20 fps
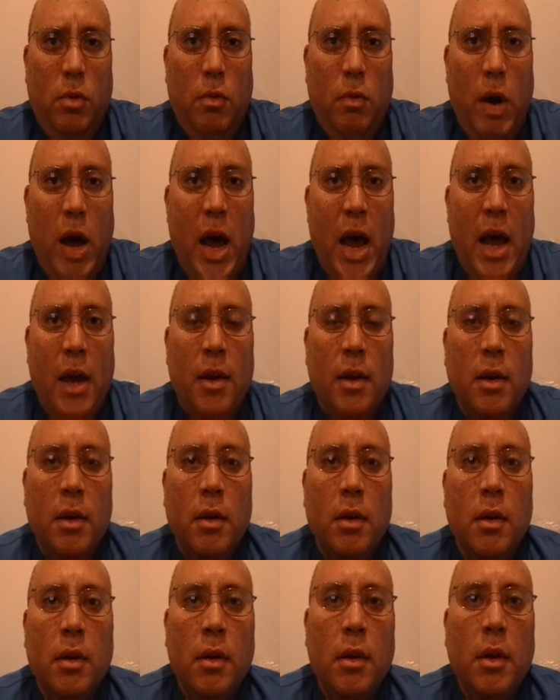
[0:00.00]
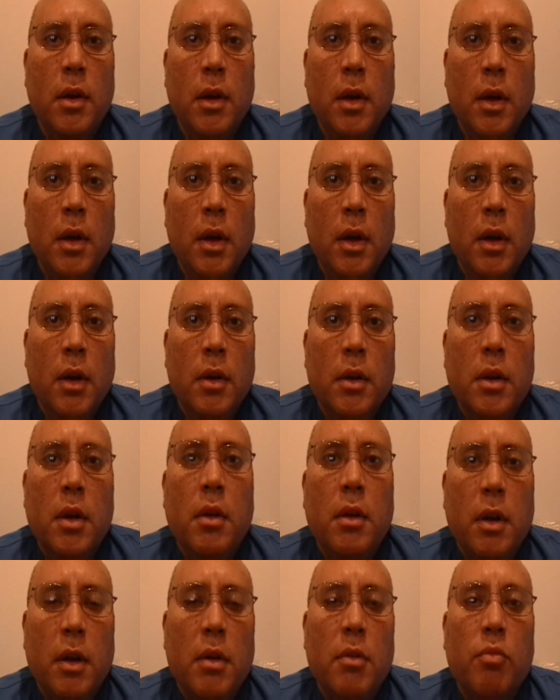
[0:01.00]
Why?
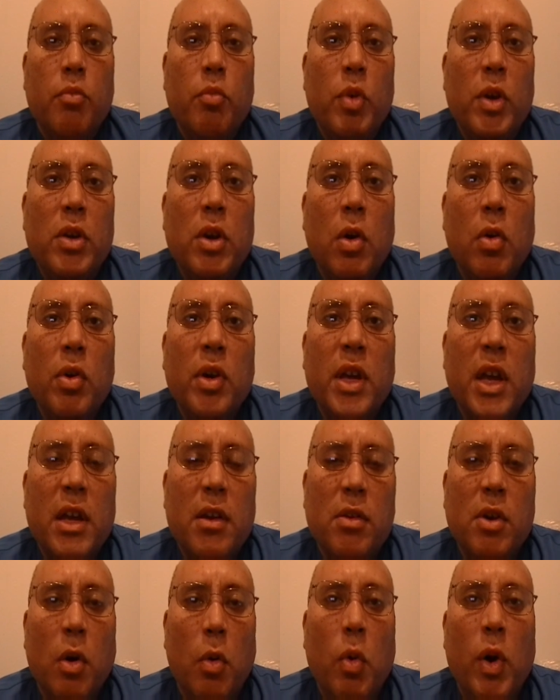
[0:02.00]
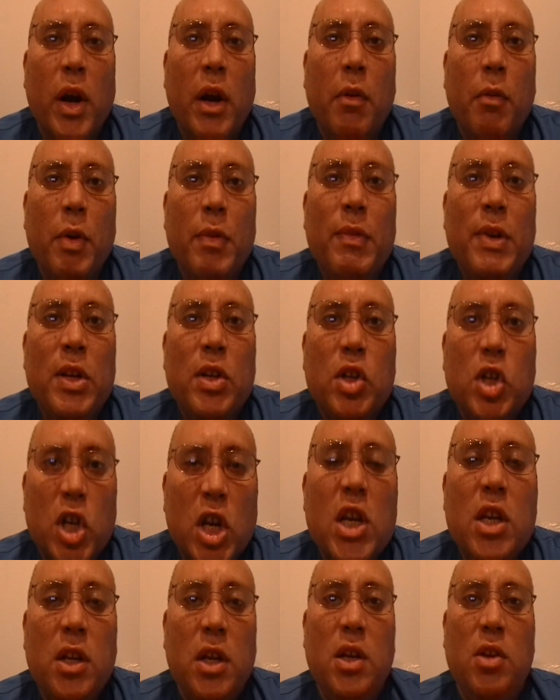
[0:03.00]
You, we don't get nowhere when we
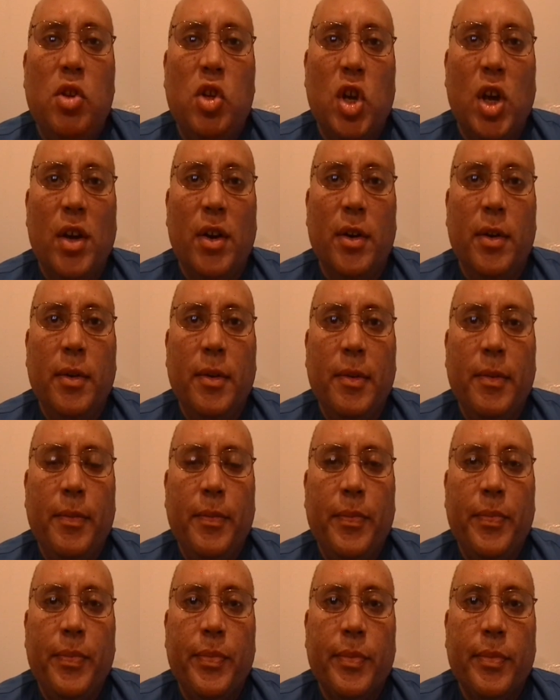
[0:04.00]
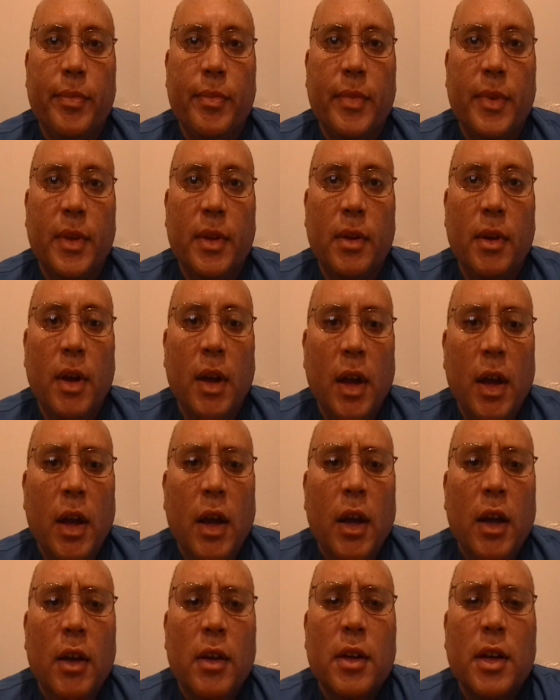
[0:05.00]
cheat each other.
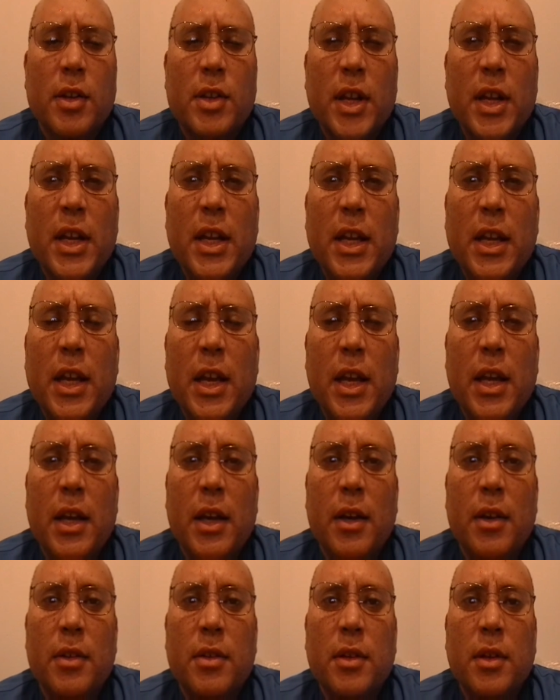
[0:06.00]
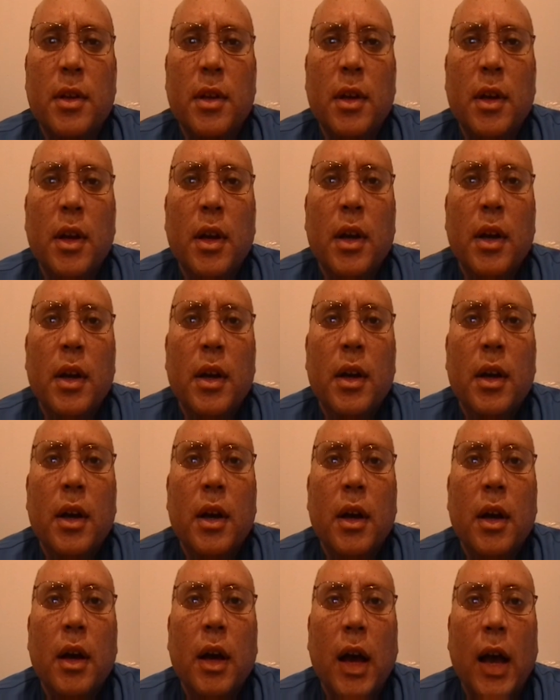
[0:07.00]
The thing is,
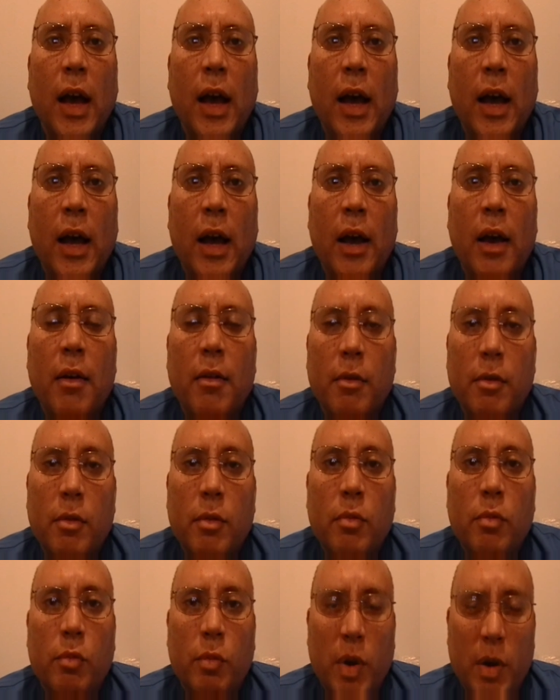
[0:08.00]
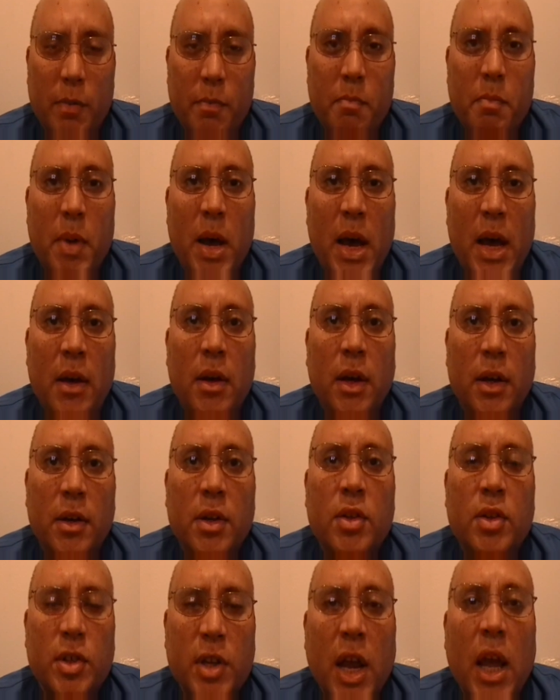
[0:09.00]
uh, with my
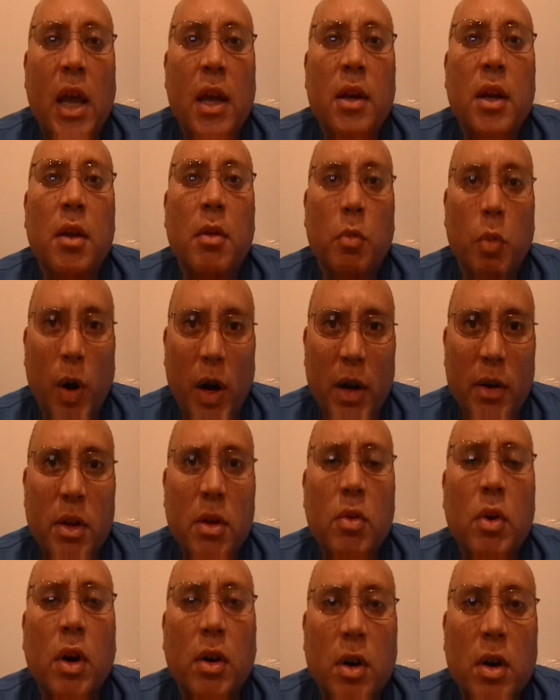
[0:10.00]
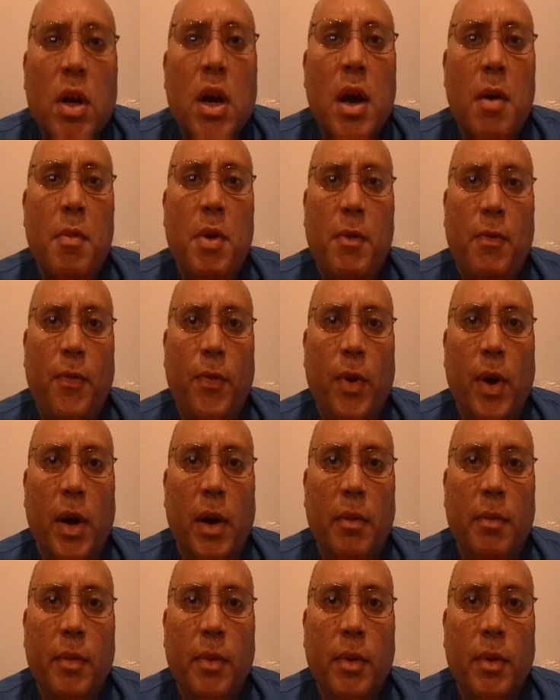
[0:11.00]
understanding where you are coming
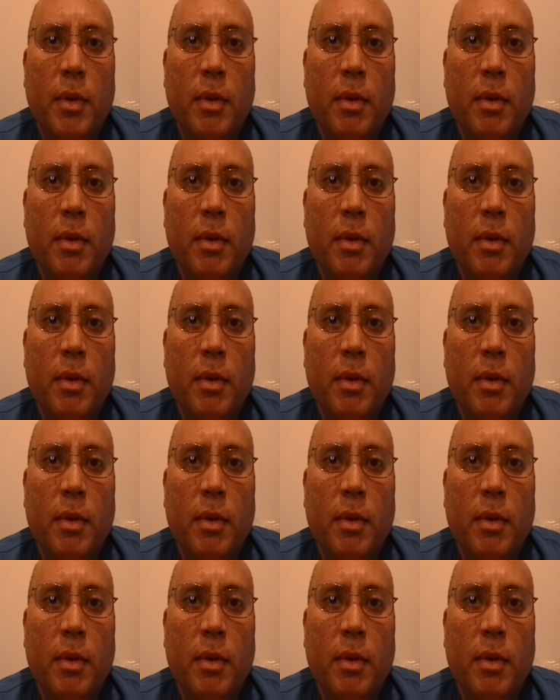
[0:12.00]
from.